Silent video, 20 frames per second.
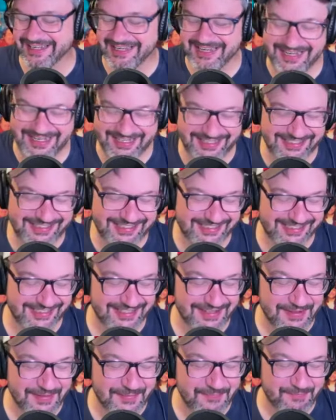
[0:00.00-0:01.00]
it's
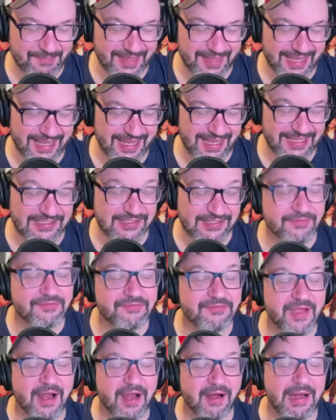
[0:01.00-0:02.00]
it's a
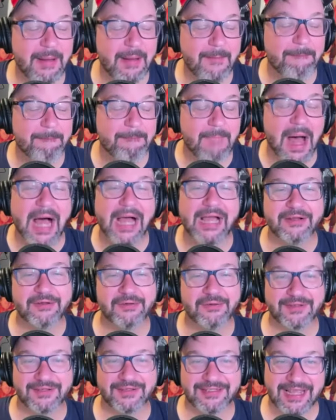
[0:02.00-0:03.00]
very
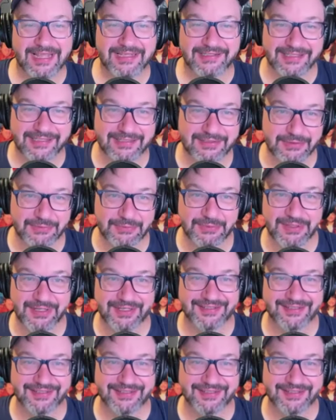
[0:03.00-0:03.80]
mild Daisy Duke.